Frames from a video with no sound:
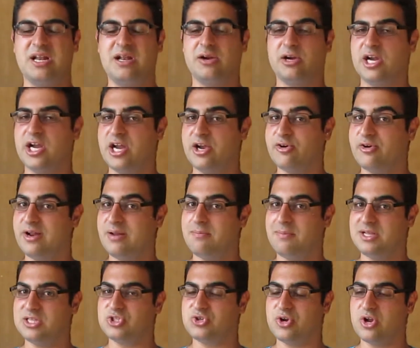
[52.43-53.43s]
and you're here in
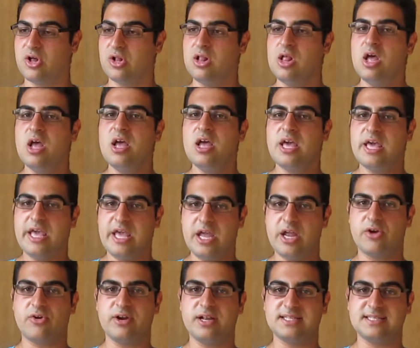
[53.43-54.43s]
Montreal.
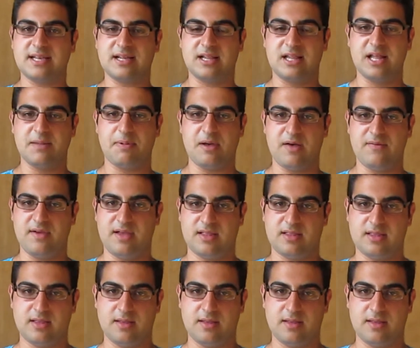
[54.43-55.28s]
Here is a clip of it.